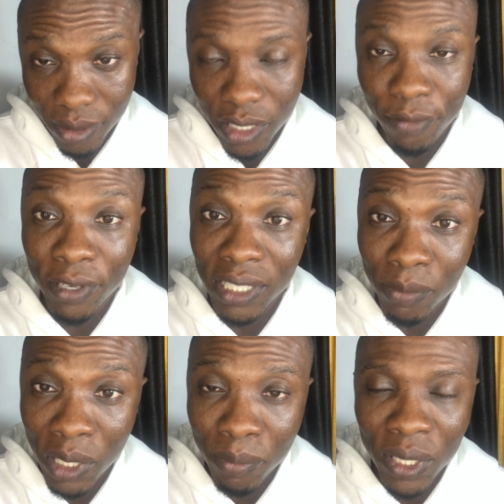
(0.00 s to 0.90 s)
It feeds the
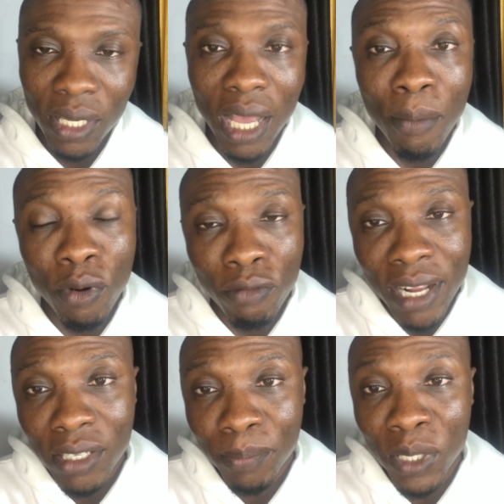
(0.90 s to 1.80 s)
baby and
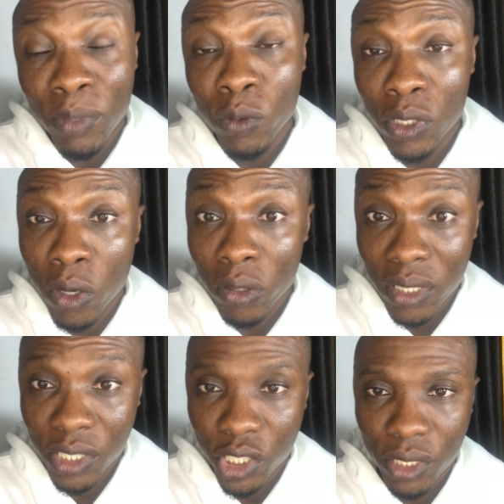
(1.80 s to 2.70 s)
provides the baby with
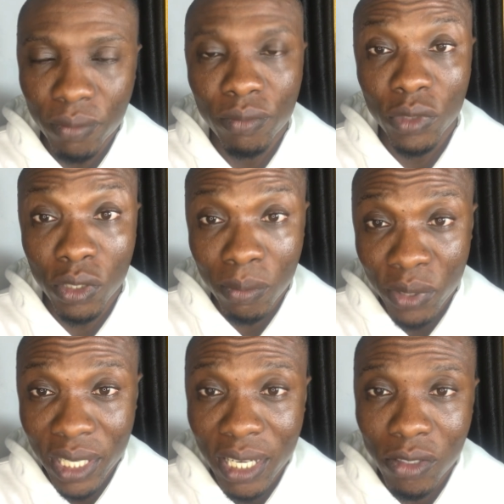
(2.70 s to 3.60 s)
oxygen during
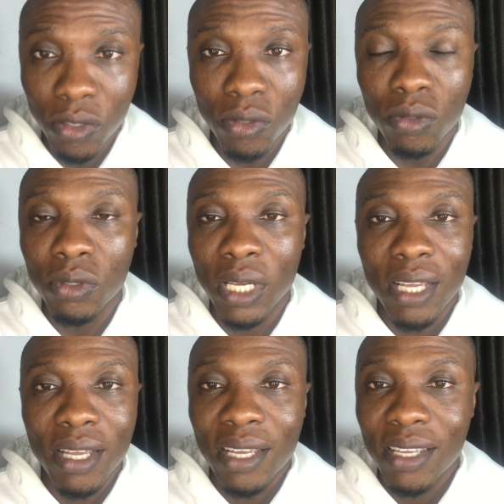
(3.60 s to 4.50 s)
pregnancy. So
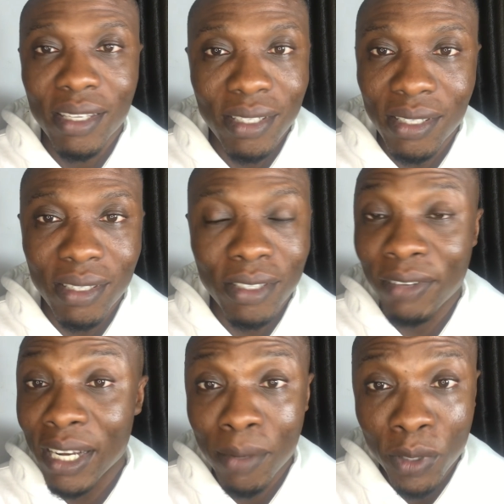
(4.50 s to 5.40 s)
it's
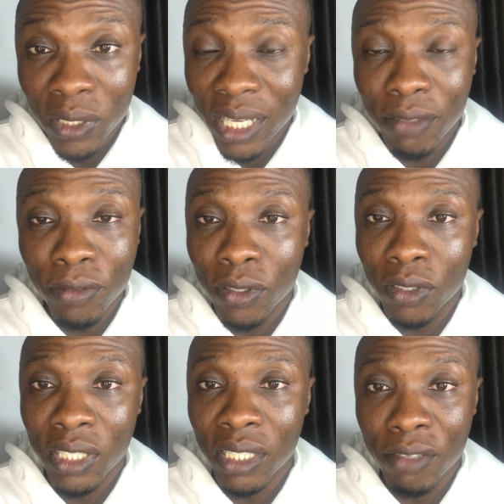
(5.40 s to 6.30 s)
very important for
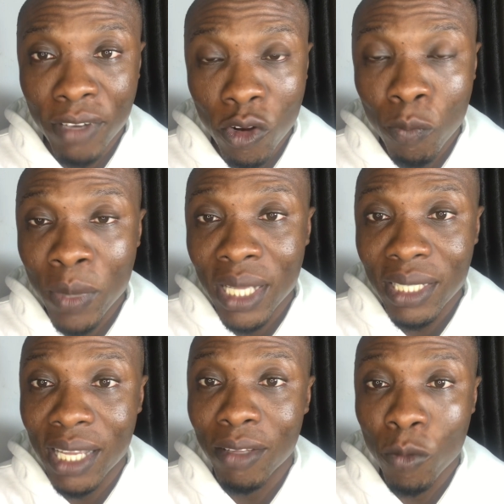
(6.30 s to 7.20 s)
the development
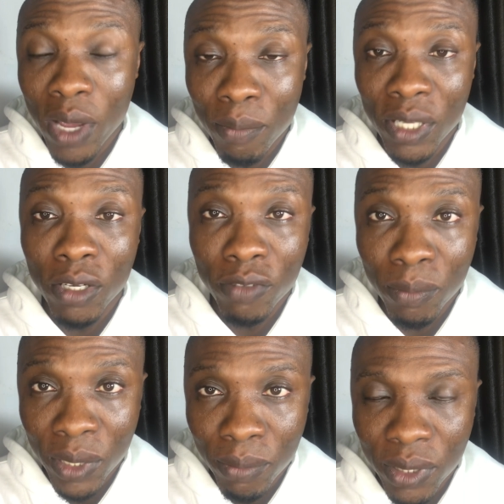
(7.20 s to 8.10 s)
and well-being of the
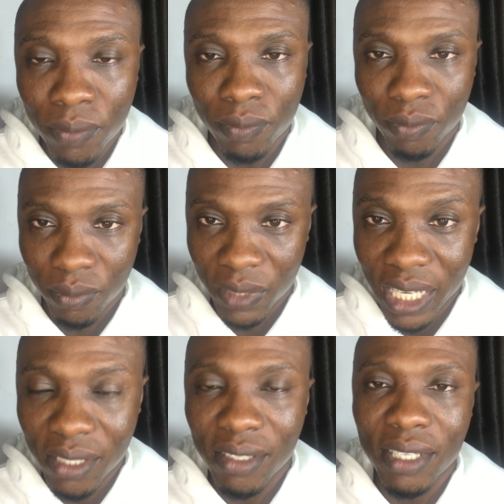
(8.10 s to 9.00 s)
baby.
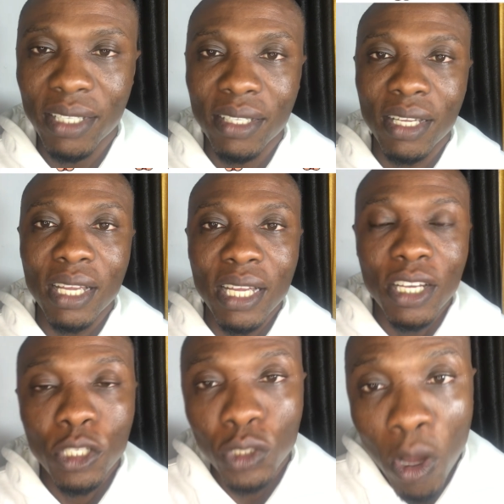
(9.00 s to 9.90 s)
That is that.
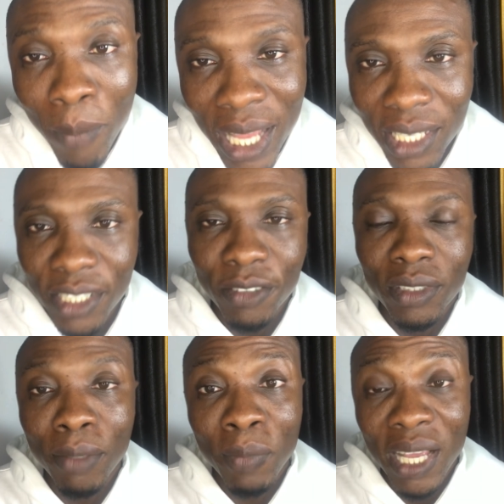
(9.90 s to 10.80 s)
Normally,
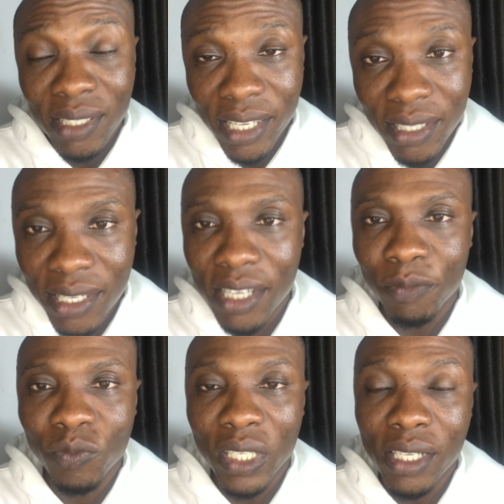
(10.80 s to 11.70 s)
the placenta
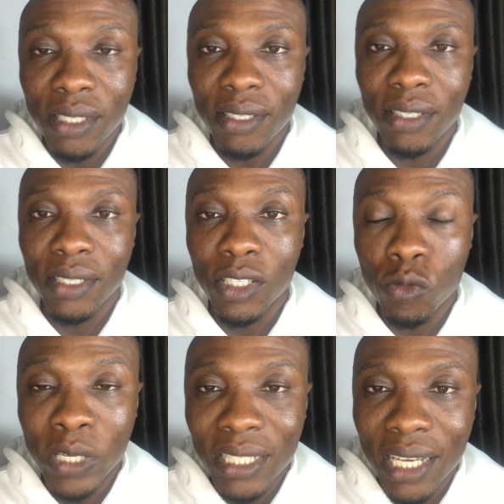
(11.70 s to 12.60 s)
is
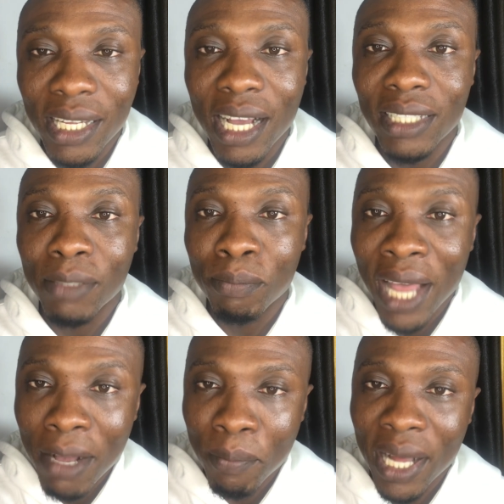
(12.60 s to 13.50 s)
situated at the
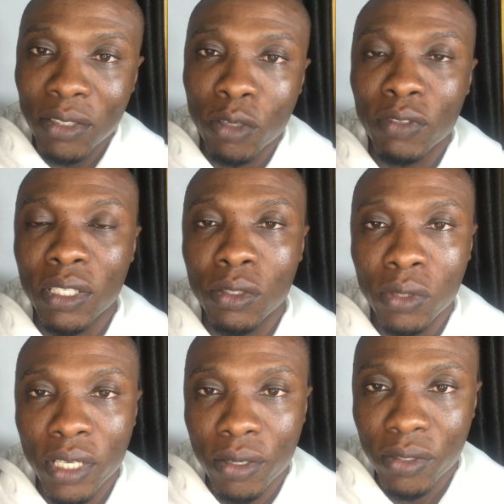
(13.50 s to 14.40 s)
back part of the
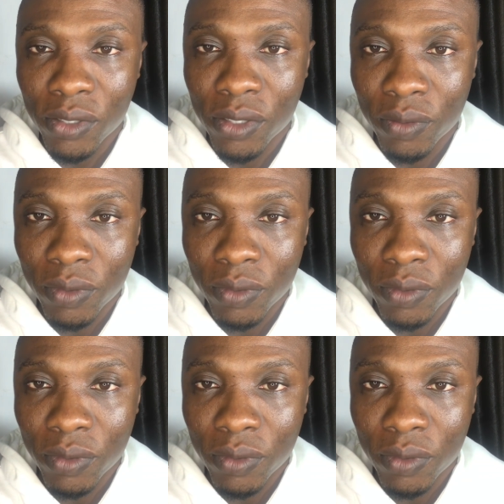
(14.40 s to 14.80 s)
uterus.